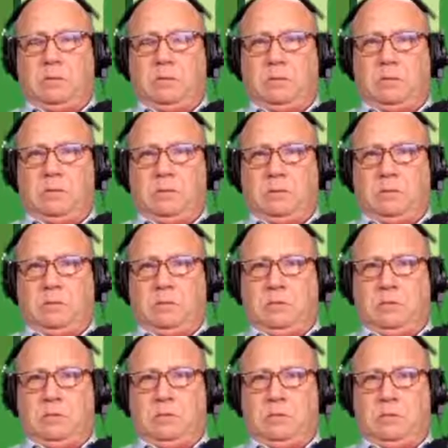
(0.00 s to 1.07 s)

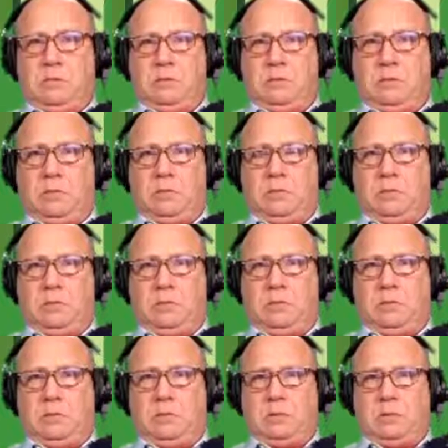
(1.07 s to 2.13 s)

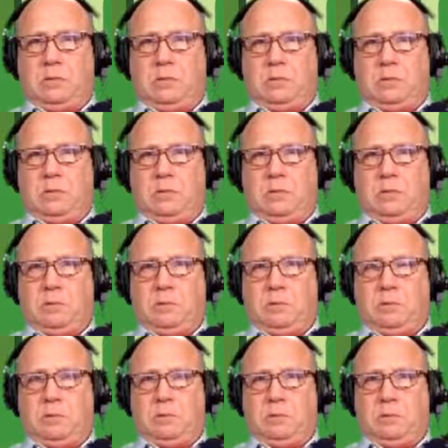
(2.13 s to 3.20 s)

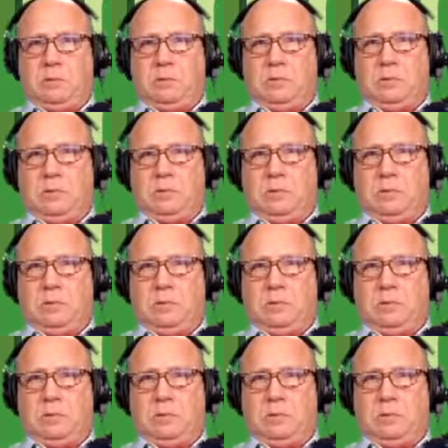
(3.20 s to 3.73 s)
This person isn't speaking.